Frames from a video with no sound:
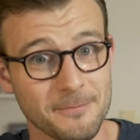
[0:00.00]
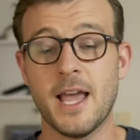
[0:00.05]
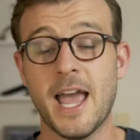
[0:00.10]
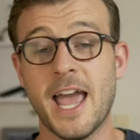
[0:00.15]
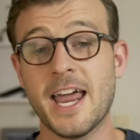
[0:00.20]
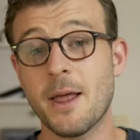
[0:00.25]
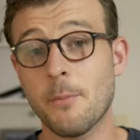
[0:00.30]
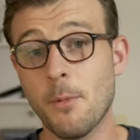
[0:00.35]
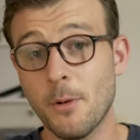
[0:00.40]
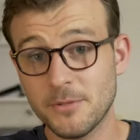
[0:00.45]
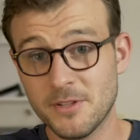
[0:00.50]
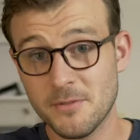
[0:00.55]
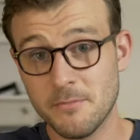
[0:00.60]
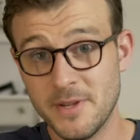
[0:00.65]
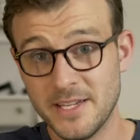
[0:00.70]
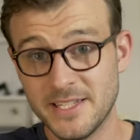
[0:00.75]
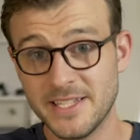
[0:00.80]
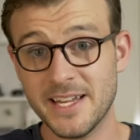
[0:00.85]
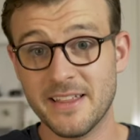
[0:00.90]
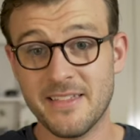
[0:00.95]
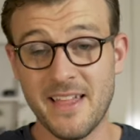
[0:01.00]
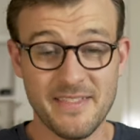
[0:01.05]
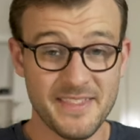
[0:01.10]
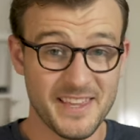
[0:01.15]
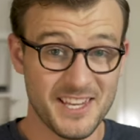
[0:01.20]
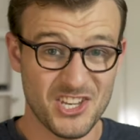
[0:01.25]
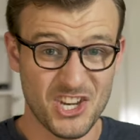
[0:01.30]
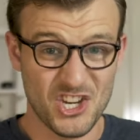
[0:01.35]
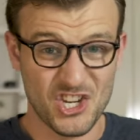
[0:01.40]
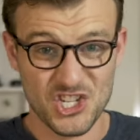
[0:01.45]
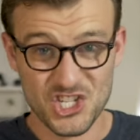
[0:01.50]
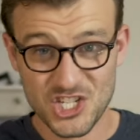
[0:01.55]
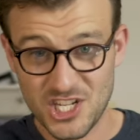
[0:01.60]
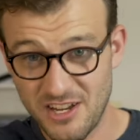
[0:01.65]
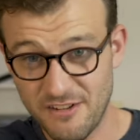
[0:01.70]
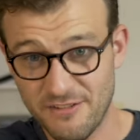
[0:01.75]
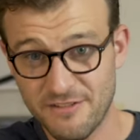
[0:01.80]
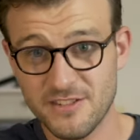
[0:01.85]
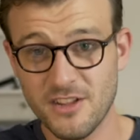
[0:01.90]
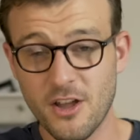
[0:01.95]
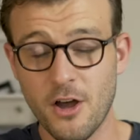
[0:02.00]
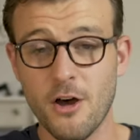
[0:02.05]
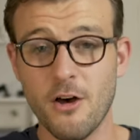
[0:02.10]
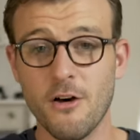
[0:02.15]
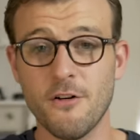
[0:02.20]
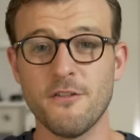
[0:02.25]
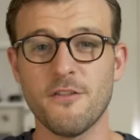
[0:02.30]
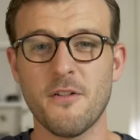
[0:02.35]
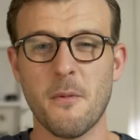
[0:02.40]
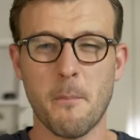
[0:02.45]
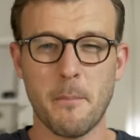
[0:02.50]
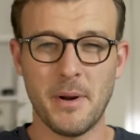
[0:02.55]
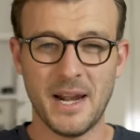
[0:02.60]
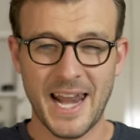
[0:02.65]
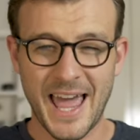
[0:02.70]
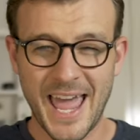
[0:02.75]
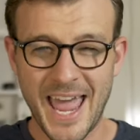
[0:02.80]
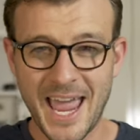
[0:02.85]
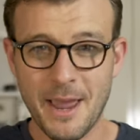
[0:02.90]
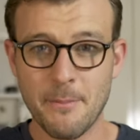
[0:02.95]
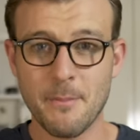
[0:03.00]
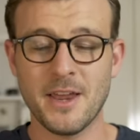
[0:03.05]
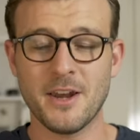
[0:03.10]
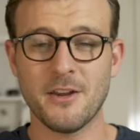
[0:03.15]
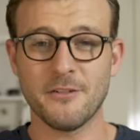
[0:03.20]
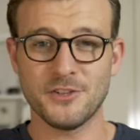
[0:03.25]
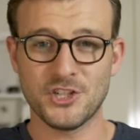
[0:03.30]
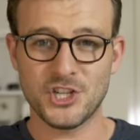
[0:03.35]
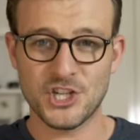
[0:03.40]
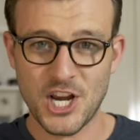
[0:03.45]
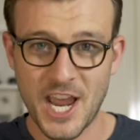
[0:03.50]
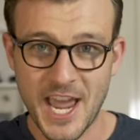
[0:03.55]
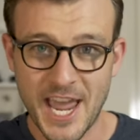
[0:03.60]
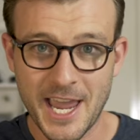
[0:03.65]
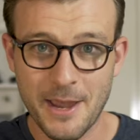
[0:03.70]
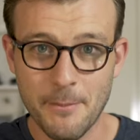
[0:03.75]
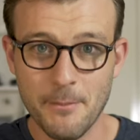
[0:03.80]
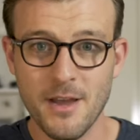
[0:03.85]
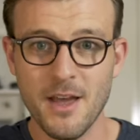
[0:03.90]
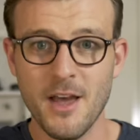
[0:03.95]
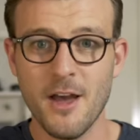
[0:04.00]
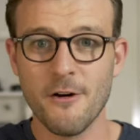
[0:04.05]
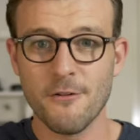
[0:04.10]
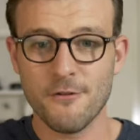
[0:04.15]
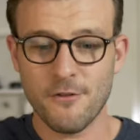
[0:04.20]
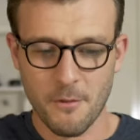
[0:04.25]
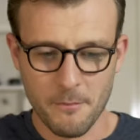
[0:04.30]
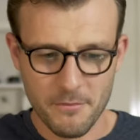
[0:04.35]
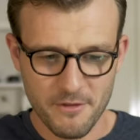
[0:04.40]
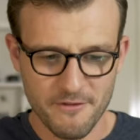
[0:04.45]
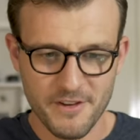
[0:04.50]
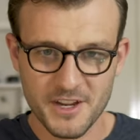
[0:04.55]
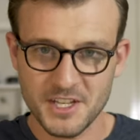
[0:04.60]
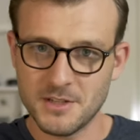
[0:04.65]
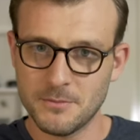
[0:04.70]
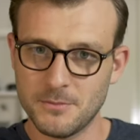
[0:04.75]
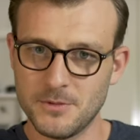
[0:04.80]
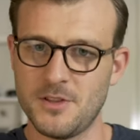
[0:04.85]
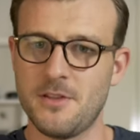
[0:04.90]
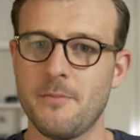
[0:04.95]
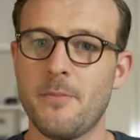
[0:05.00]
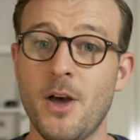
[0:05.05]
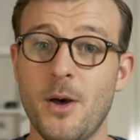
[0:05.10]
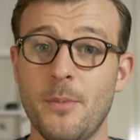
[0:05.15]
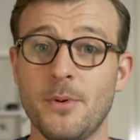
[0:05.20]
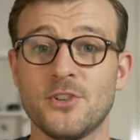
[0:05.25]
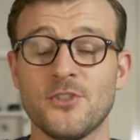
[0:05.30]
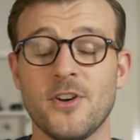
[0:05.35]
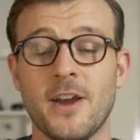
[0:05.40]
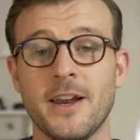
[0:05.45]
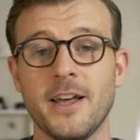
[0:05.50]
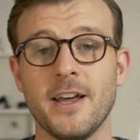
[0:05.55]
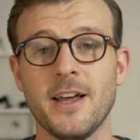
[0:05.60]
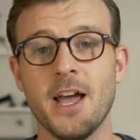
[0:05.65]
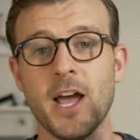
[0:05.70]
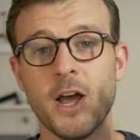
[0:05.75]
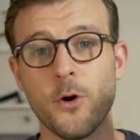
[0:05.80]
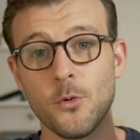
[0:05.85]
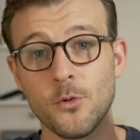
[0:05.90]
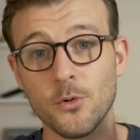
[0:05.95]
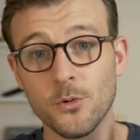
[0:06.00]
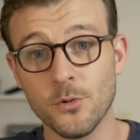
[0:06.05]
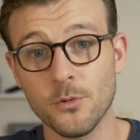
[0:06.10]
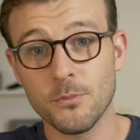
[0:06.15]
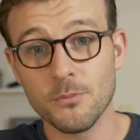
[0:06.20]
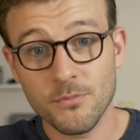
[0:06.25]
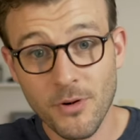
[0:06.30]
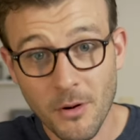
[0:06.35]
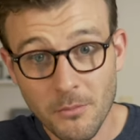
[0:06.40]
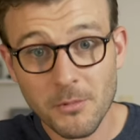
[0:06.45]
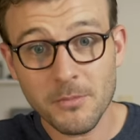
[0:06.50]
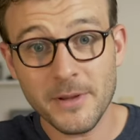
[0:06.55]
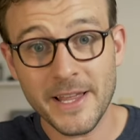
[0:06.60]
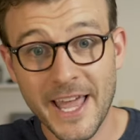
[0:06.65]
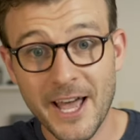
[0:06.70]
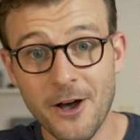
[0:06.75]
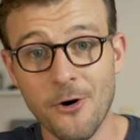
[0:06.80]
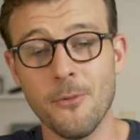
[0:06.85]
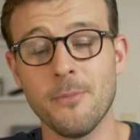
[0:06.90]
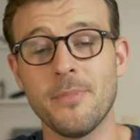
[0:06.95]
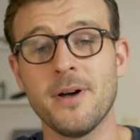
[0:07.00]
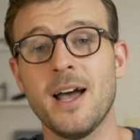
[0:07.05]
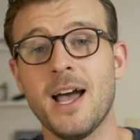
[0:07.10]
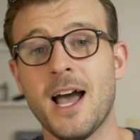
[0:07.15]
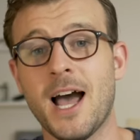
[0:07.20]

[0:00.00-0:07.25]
And I'm optimistic that this shift of blame and of shame from the victim to the perpetrator will probably help